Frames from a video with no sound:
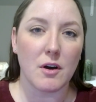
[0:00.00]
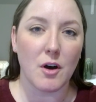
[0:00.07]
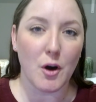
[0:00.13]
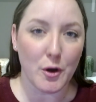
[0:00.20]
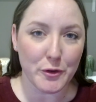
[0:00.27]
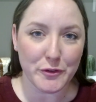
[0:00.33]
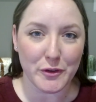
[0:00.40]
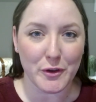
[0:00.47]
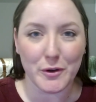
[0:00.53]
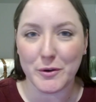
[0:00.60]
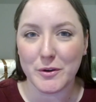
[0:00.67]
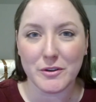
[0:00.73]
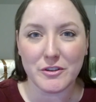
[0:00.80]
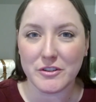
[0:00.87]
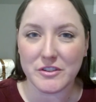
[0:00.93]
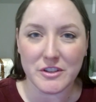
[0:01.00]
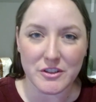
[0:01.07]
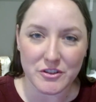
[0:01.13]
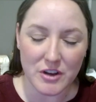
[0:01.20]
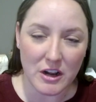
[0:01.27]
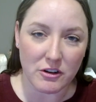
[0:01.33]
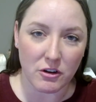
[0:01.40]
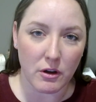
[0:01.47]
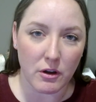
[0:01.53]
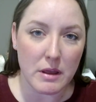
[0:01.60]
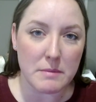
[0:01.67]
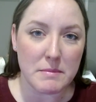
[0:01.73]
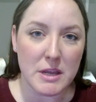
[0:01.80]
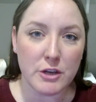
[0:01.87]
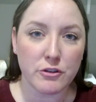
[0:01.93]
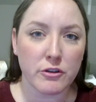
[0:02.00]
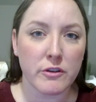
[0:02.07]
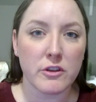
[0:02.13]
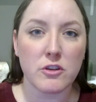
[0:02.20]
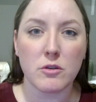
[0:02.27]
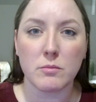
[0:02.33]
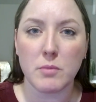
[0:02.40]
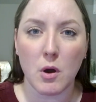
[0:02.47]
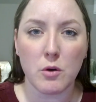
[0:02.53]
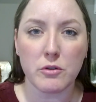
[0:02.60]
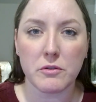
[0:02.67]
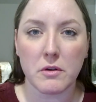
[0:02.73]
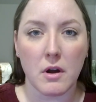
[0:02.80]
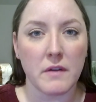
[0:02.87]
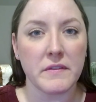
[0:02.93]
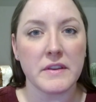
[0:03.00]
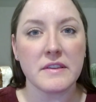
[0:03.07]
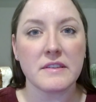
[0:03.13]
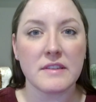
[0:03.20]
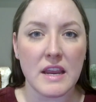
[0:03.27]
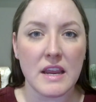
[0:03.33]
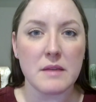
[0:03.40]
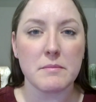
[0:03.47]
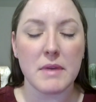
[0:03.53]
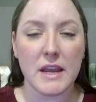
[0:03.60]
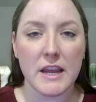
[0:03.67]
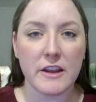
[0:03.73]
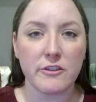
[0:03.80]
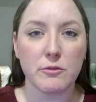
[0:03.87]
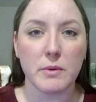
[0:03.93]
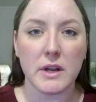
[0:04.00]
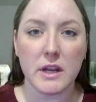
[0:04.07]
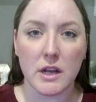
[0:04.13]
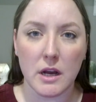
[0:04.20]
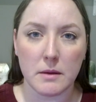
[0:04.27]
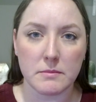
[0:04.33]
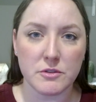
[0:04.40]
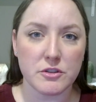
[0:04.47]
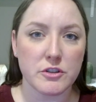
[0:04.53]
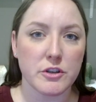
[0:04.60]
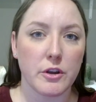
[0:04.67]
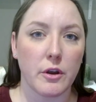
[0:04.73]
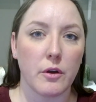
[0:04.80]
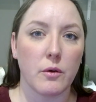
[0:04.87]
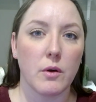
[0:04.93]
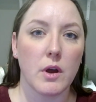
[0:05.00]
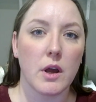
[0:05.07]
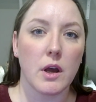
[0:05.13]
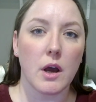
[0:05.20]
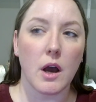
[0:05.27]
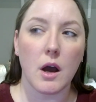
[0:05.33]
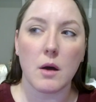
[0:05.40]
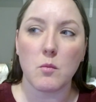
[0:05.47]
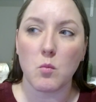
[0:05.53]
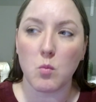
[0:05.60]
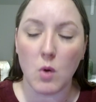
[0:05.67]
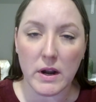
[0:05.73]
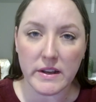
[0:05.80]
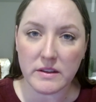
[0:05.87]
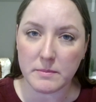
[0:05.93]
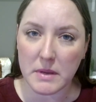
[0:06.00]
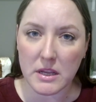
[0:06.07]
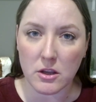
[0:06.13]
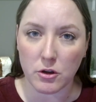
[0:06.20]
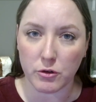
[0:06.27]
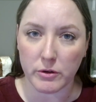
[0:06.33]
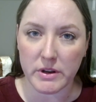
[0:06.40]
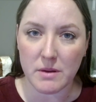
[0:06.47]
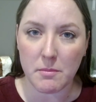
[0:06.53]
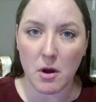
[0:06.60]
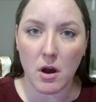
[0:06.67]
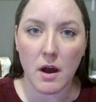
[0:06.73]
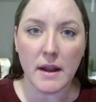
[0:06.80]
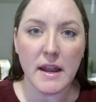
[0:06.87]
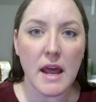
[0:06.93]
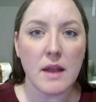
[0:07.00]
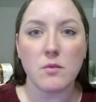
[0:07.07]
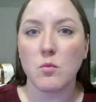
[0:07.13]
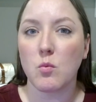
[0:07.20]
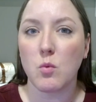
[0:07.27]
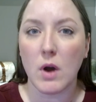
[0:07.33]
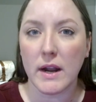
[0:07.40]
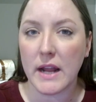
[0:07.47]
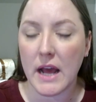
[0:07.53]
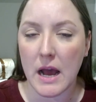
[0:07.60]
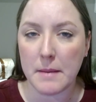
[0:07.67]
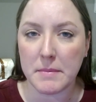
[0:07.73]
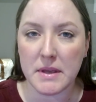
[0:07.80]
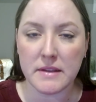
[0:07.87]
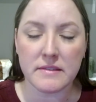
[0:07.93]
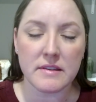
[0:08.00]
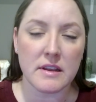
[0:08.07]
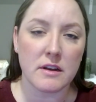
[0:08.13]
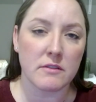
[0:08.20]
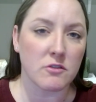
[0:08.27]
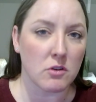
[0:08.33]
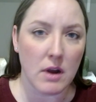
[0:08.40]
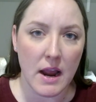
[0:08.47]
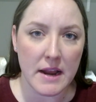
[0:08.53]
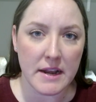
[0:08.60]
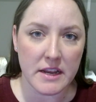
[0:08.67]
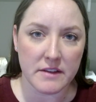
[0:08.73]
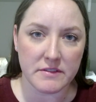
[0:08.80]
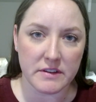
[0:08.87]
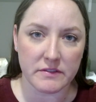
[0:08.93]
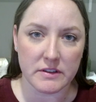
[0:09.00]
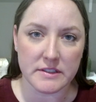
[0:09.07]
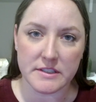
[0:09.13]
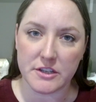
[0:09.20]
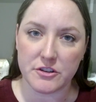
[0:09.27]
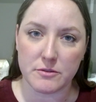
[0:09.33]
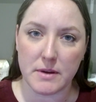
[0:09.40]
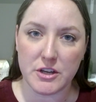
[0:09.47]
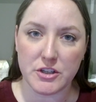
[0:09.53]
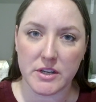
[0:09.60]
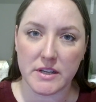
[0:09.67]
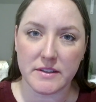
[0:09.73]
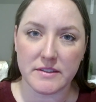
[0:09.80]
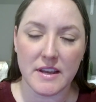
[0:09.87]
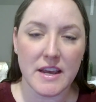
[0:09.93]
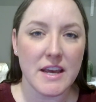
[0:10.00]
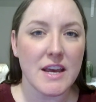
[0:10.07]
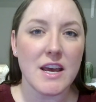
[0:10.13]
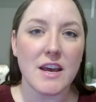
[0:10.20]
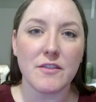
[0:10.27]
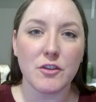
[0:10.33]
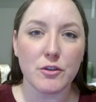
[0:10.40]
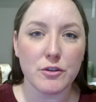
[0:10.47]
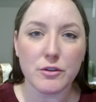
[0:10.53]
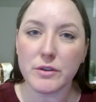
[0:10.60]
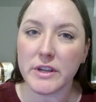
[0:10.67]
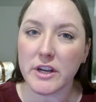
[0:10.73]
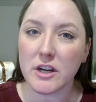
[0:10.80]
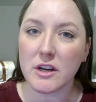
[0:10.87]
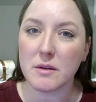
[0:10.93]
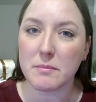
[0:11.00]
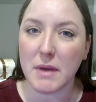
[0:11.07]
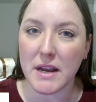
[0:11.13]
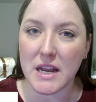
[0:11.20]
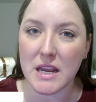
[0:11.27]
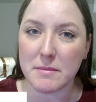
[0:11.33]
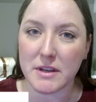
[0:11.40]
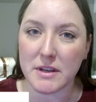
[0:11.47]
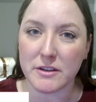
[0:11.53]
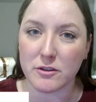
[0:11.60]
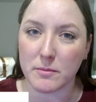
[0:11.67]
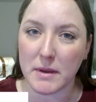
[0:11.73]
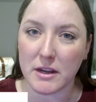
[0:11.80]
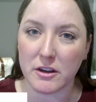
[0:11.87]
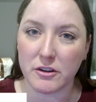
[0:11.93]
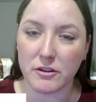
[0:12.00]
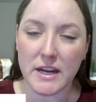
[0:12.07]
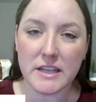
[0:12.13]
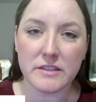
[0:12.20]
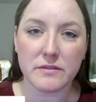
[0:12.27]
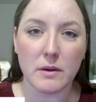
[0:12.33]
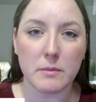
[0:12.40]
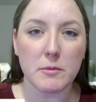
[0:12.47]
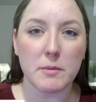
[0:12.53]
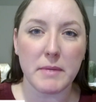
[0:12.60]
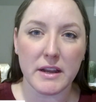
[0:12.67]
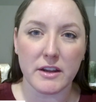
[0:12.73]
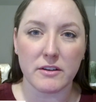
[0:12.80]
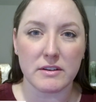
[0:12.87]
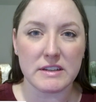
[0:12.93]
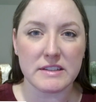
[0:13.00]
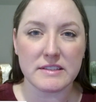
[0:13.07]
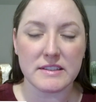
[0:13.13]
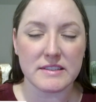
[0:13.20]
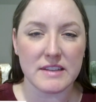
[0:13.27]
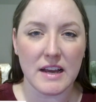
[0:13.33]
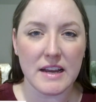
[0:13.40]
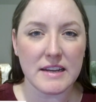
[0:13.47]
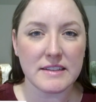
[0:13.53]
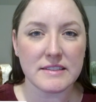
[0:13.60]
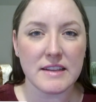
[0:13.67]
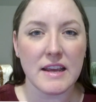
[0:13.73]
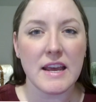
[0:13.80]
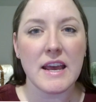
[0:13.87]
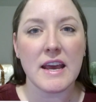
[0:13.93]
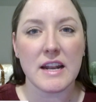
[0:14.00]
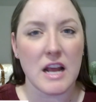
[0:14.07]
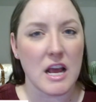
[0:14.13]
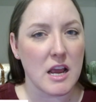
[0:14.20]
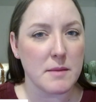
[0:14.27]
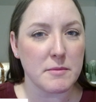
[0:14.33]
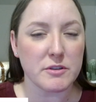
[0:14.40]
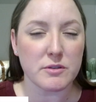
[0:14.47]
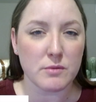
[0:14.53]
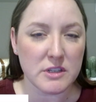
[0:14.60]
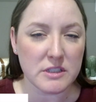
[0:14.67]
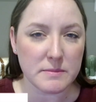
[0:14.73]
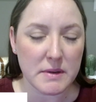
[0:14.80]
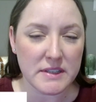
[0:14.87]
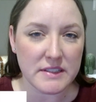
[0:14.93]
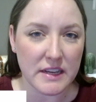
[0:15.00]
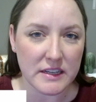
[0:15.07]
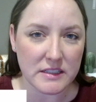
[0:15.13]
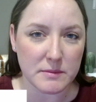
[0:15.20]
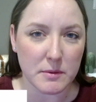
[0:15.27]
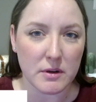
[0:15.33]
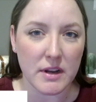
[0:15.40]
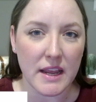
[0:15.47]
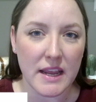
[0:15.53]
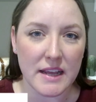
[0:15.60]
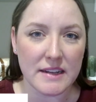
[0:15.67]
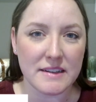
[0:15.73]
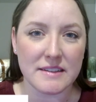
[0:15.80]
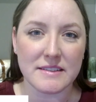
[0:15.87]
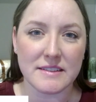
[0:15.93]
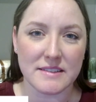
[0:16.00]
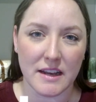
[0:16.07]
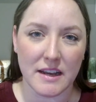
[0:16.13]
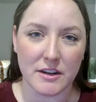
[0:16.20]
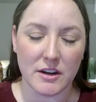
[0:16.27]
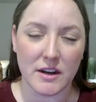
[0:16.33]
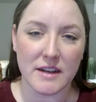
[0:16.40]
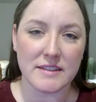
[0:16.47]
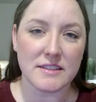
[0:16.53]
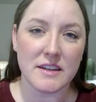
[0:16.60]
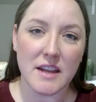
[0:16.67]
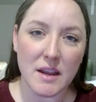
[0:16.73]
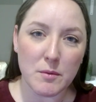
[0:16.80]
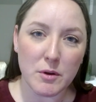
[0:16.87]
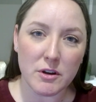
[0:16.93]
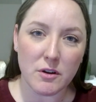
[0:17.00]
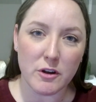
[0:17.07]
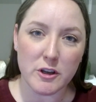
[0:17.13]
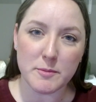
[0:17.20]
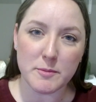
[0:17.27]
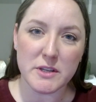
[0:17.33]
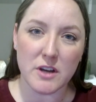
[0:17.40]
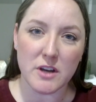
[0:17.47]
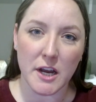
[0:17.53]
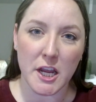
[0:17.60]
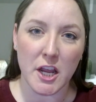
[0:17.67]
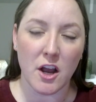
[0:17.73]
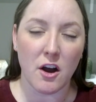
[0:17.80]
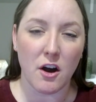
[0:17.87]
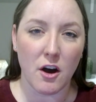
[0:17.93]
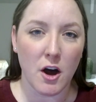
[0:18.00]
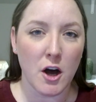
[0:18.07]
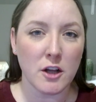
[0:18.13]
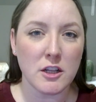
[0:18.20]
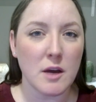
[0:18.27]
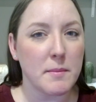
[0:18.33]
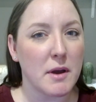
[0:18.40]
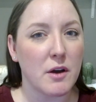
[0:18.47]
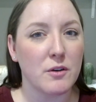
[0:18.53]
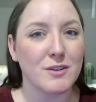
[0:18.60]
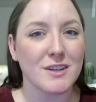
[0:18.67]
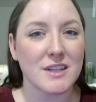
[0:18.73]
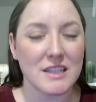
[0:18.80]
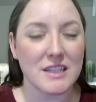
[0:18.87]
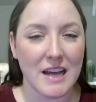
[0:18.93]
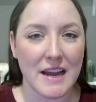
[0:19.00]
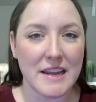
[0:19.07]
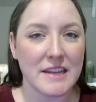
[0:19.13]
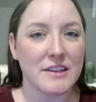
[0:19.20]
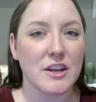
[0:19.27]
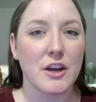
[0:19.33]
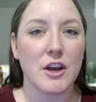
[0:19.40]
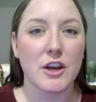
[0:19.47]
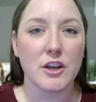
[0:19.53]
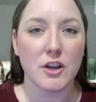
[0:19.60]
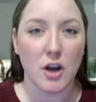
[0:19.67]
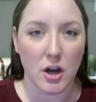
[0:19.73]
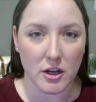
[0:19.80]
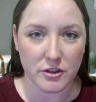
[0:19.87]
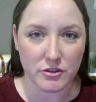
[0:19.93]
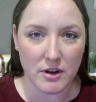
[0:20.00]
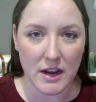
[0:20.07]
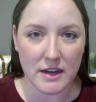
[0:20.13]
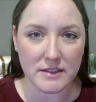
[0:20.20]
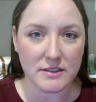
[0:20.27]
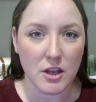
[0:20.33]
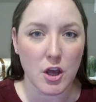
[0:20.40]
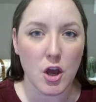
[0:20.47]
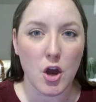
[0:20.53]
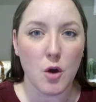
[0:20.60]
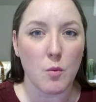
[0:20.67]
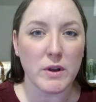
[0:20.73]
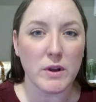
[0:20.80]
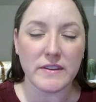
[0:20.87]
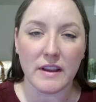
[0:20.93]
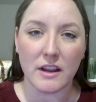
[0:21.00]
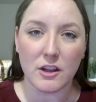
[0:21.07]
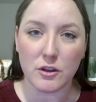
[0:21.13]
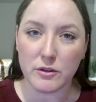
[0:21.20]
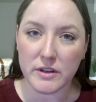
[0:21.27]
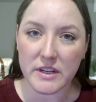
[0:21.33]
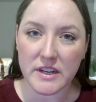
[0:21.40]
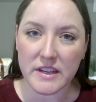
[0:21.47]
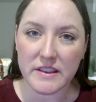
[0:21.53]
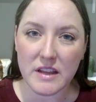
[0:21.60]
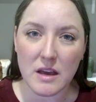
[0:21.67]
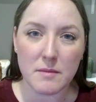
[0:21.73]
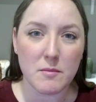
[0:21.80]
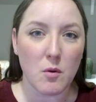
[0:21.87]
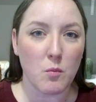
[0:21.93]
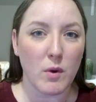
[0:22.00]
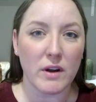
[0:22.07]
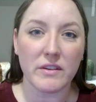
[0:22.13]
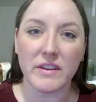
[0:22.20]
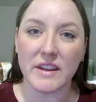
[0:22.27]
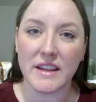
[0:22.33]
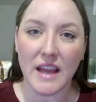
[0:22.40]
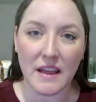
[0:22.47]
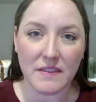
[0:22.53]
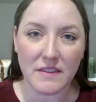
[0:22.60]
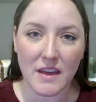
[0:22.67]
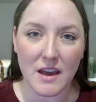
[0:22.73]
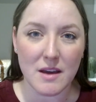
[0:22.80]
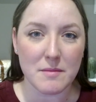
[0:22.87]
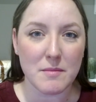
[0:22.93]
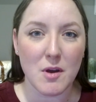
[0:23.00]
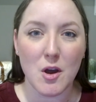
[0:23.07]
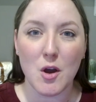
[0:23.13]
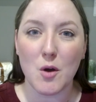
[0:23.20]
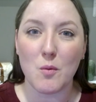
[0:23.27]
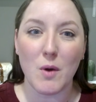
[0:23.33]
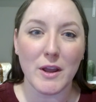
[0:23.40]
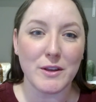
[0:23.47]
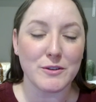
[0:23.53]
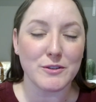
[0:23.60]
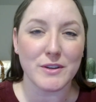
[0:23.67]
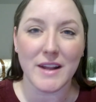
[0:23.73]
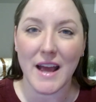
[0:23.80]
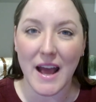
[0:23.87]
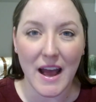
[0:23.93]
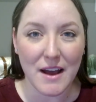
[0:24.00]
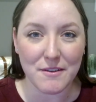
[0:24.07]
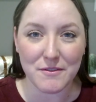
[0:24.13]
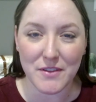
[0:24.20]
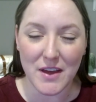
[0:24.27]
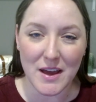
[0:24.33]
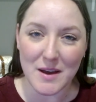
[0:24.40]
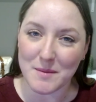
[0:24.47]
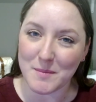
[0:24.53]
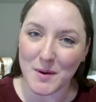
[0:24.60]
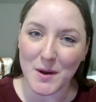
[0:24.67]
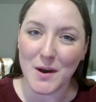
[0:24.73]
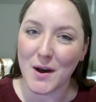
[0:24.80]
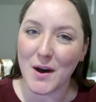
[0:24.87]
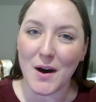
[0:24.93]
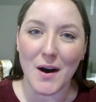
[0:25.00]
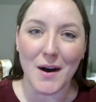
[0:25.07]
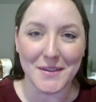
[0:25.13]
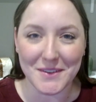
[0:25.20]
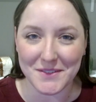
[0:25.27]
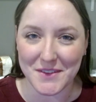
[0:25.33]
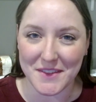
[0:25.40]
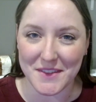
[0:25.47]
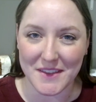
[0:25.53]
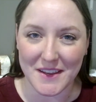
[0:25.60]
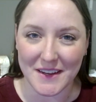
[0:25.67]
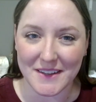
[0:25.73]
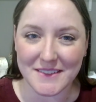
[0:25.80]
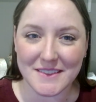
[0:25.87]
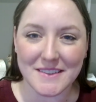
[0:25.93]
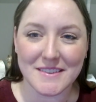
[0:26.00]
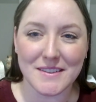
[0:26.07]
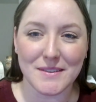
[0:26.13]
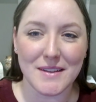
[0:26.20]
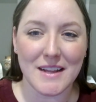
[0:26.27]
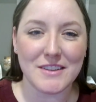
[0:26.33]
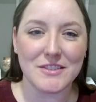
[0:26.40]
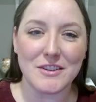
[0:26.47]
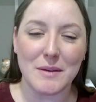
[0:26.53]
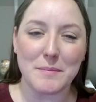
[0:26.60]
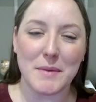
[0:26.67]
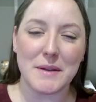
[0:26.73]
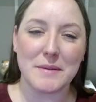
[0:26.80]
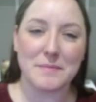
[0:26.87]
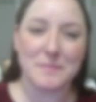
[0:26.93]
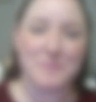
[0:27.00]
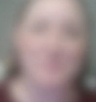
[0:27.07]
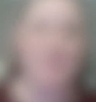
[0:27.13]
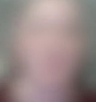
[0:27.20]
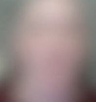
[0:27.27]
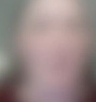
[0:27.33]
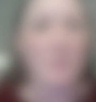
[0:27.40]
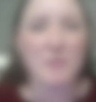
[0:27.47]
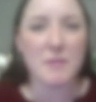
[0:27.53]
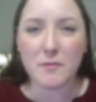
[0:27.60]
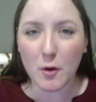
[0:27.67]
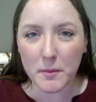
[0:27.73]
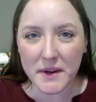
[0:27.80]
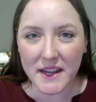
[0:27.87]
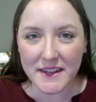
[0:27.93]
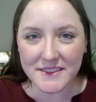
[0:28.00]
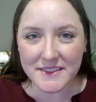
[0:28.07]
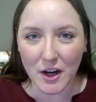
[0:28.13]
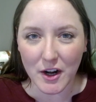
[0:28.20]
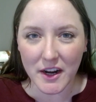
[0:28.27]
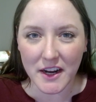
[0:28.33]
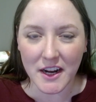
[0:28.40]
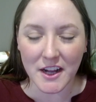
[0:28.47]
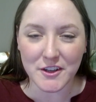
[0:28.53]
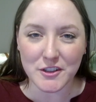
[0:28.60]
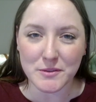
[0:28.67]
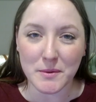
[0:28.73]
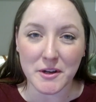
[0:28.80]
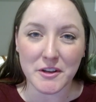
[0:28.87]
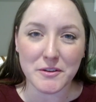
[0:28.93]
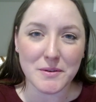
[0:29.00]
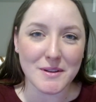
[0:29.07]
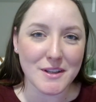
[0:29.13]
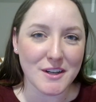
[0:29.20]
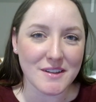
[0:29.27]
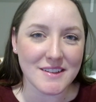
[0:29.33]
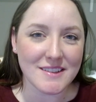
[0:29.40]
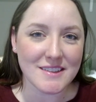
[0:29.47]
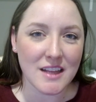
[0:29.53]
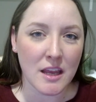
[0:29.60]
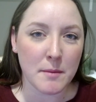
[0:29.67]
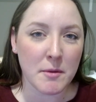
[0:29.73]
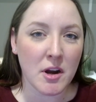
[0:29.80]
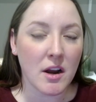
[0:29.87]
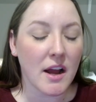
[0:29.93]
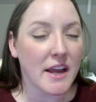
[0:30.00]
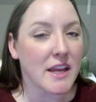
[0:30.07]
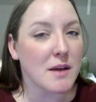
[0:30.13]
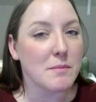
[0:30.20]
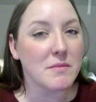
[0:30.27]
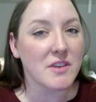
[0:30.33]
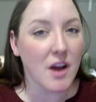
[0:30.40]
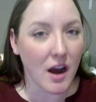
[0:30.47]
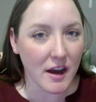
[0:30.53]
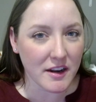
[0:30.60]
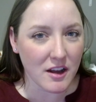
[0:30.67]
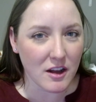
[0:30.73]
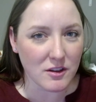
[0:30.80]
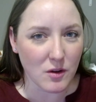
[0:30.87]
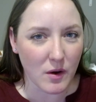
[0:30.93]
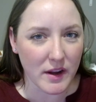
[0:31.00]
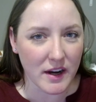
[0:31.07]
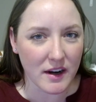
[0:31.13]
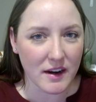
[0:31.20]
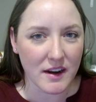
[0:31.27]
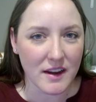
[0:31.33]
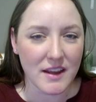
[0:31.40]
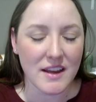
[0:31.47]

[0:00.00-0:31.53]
Also, just in general, it makes sure that you both are on the same page when it comes to what is being agreed upon and what happens in a variety of different situations. If you're new here, my name is Rebecca Grace from Rebecca Grace Designs, and I'm a Squarespace expert and designer. And today we are going to be talking all about client contracts, what's included in them, where to get them, why you should have them, all of the things. So let's jump in. Before we get started, I just want to do a little disclaimer. I am not a lawyer.